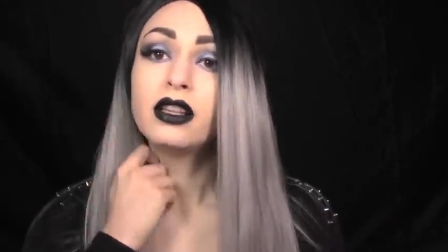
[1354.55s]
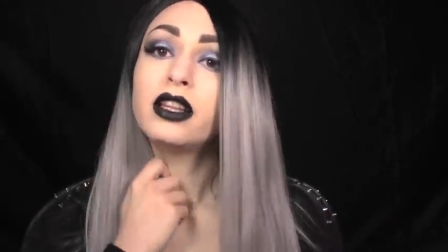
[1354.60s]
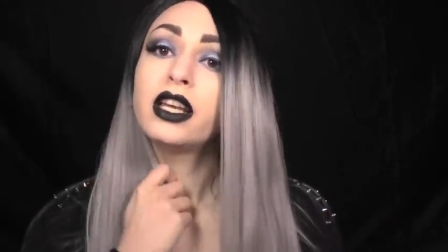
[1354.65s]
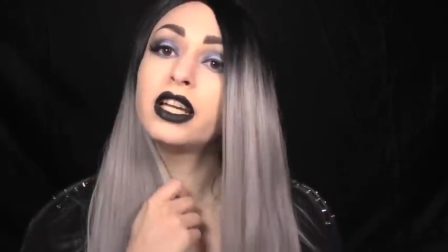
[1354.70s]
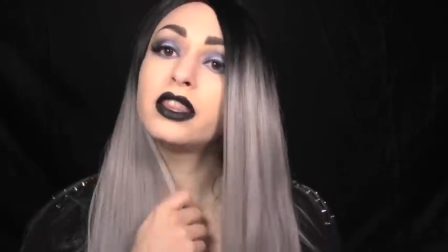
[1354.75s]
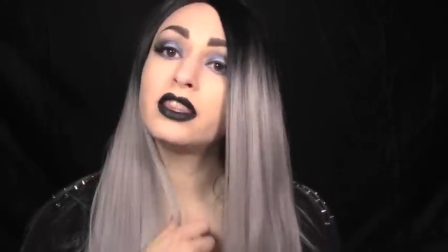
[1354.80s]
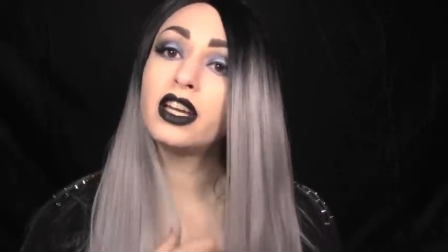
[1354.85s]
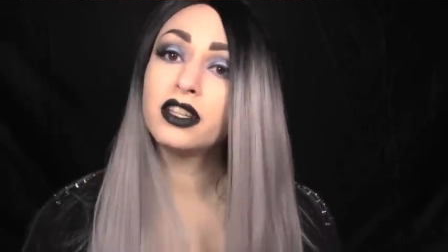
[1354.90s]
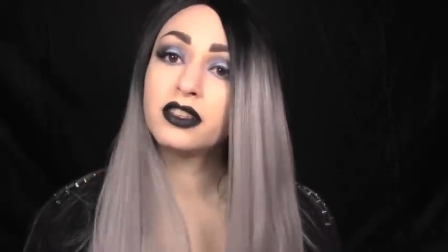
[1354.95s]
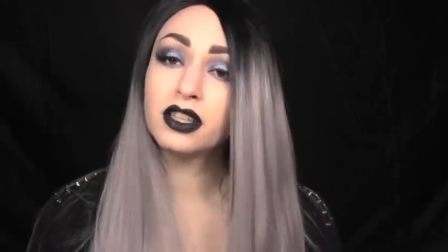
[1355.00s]

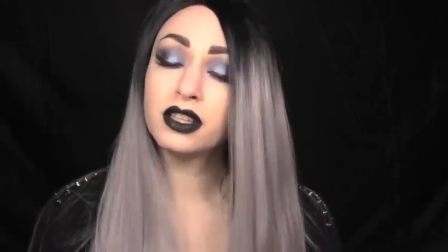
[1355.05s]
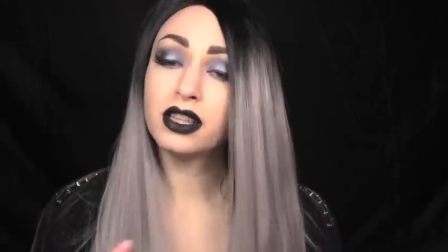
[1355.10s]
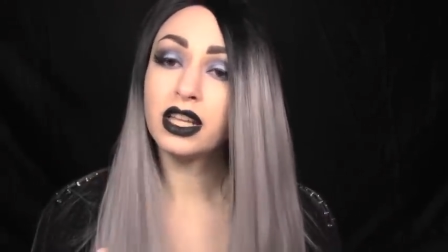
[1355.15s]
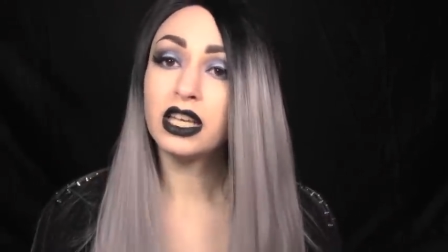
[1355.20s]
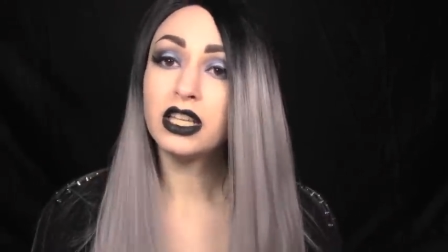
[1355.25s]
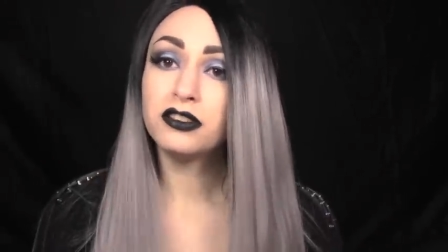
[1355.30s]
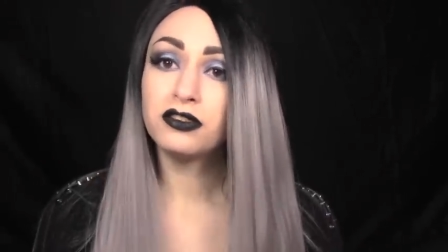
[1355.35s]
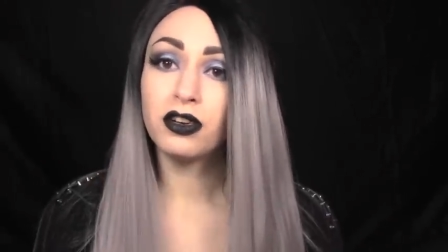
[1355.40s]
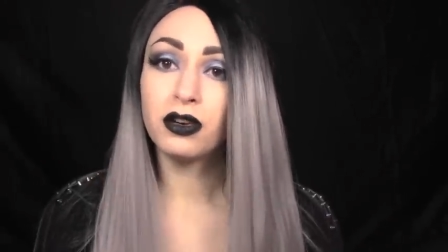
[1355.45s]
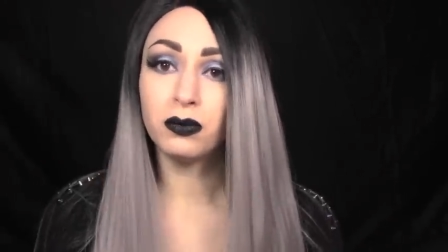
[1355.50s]
like not the
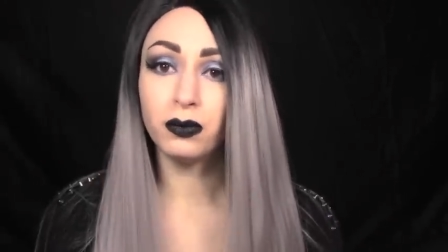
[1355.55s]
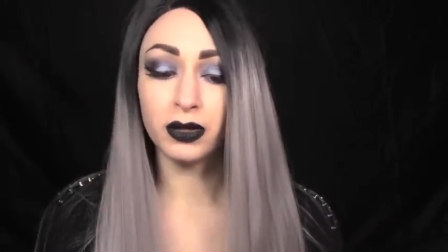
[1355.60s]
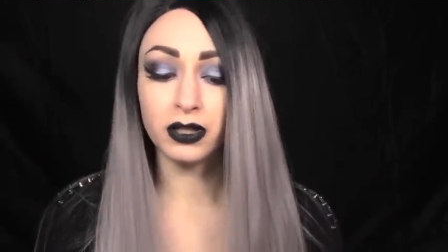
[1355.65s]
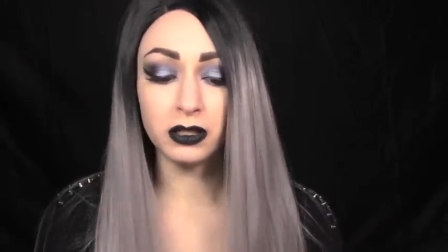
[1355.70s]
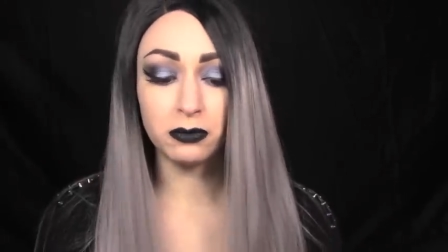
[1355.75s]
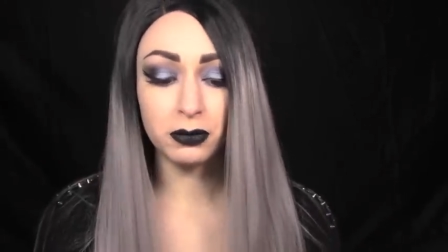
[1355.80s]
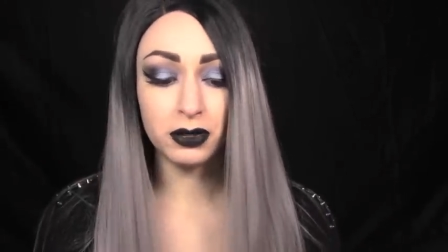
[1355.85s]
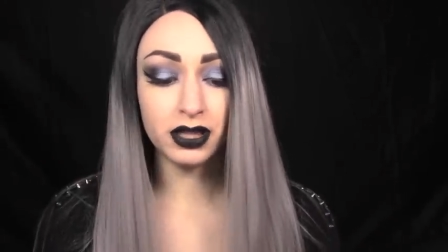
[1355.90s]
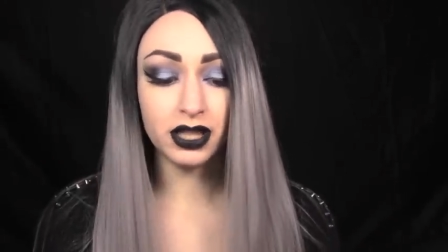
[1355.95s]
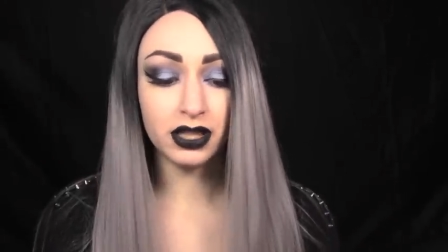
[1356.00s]
lace front
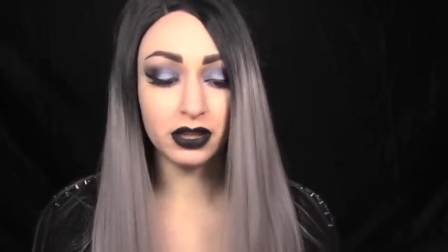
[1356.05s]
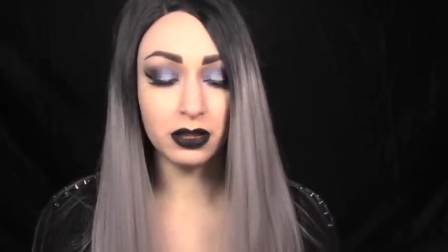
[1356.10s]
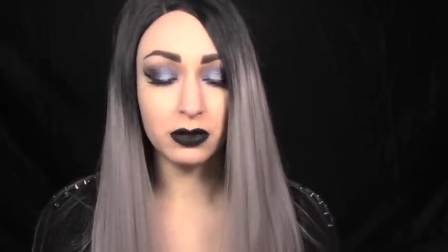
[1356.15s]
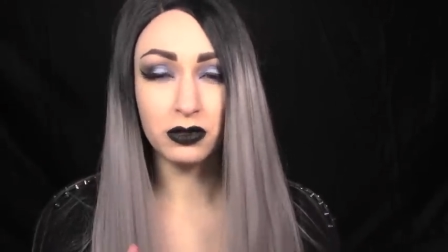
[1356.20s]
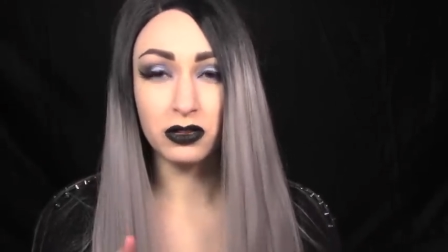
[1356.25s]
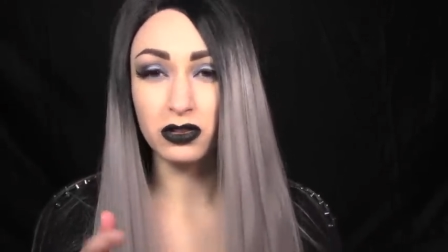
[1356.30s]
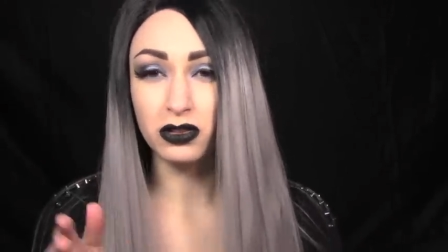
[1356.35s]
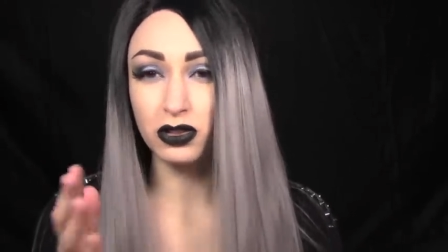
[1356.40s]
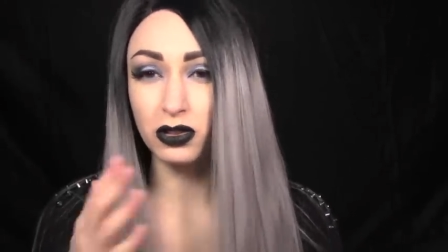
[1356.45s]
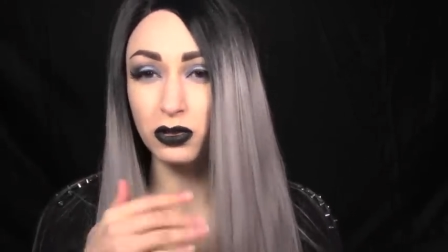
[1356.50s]
ones, but like
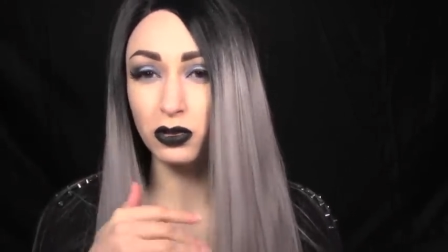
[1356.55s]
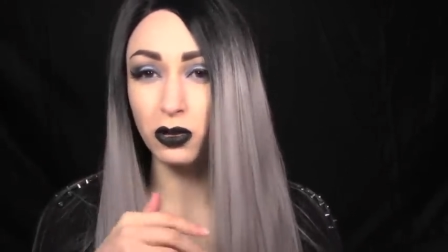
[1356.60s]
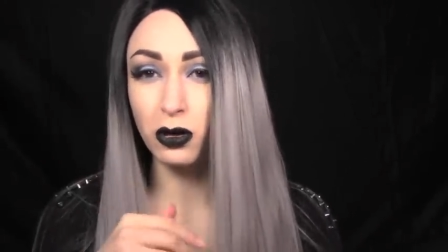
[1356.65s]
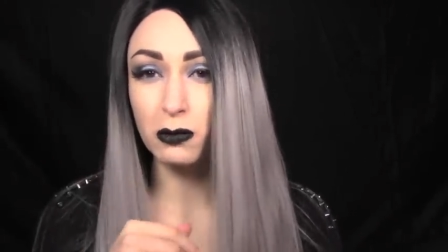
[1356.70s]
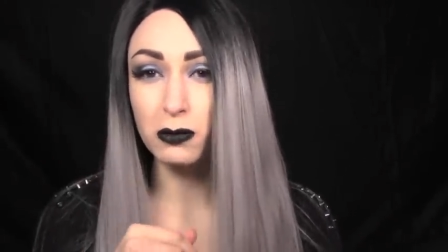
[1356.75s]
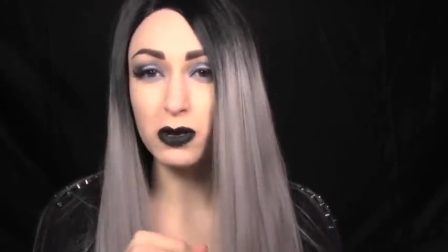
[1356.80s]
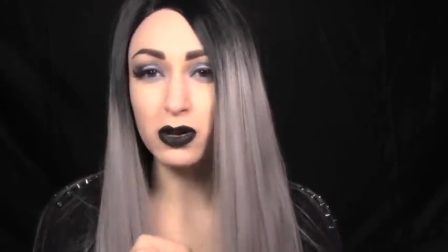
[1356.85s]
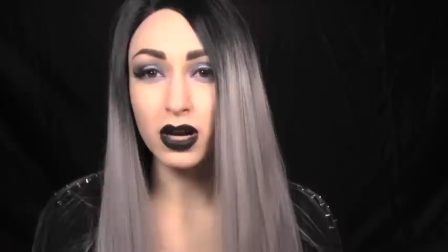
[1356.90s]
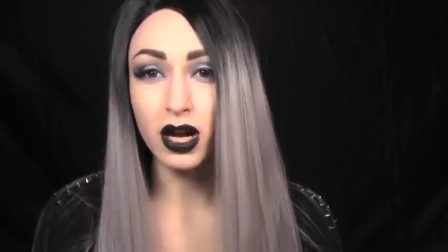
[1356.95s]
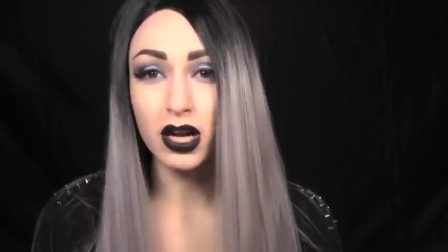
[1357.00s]
the, the
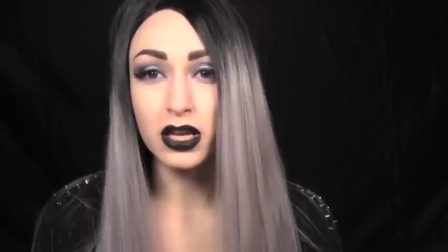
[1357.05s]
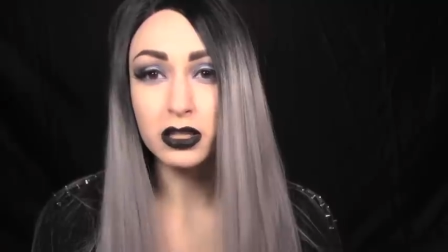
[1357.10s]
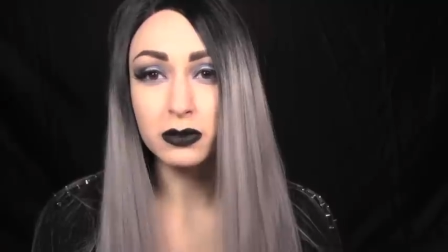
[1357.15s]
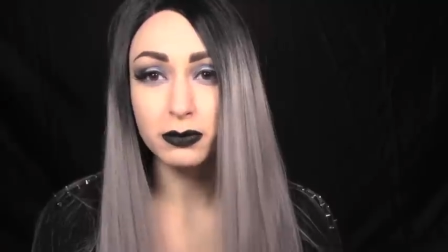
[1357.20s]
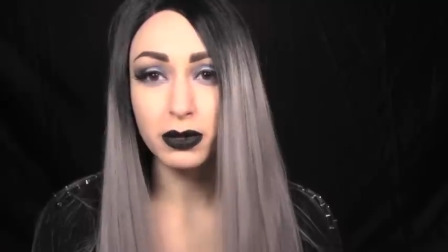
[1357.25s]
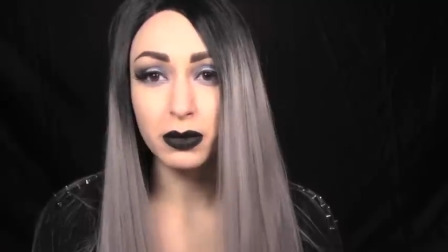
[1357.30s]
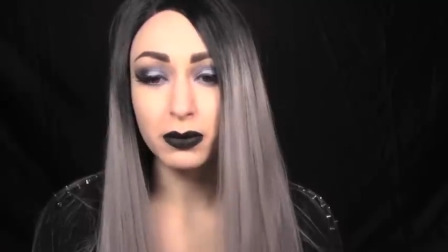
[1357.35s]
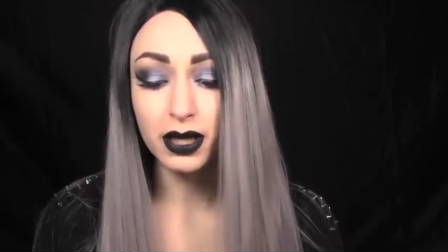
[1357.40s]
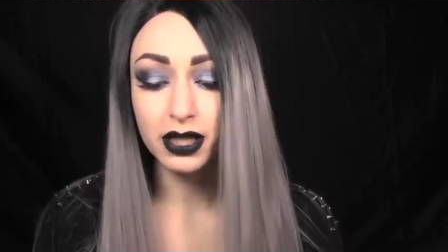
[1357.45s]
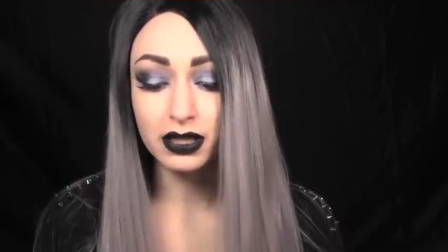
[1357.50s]
normal
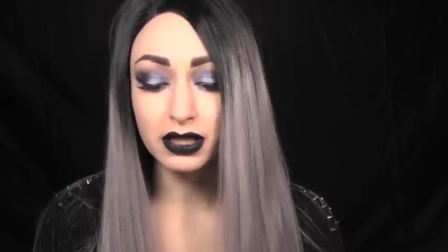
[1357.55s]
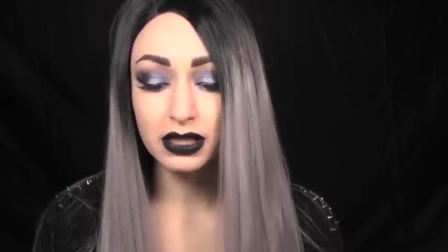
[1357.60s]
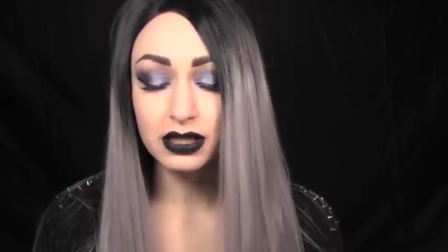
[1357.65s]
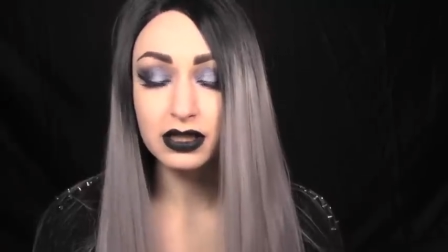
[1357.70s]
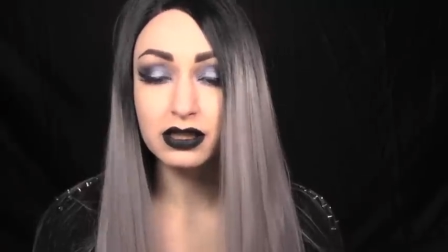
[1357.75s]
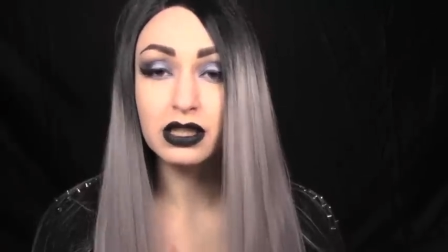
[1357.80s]
cosplay ones.